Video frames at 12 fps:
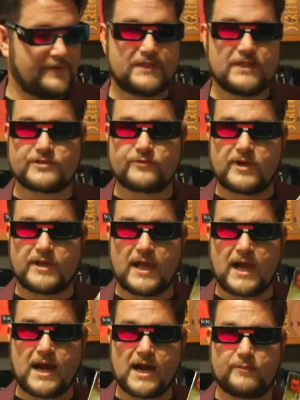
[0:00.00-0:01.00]
it doesn't rank
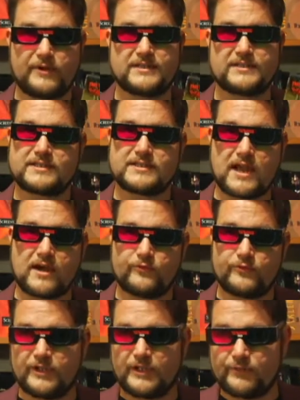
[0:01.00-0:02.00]
higher because it's not
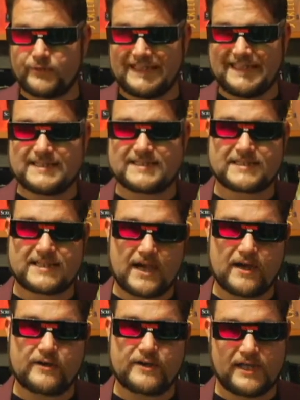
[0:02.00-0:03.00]
really, really
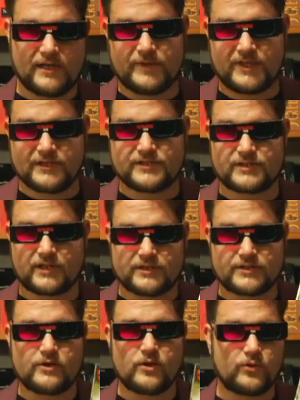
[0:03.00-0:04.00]
scary. I mean, it's
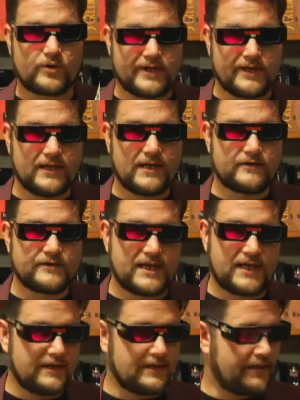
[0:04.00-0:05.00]
gory and
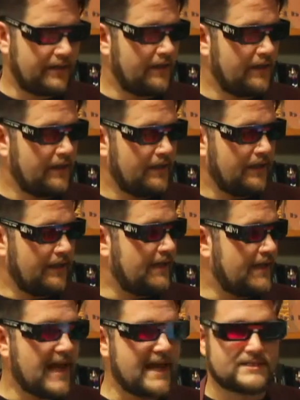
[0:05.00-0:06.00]
entertaining
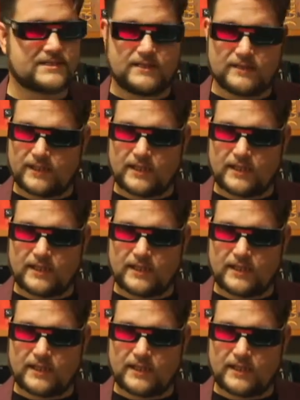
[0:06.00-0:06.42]
and nasty. The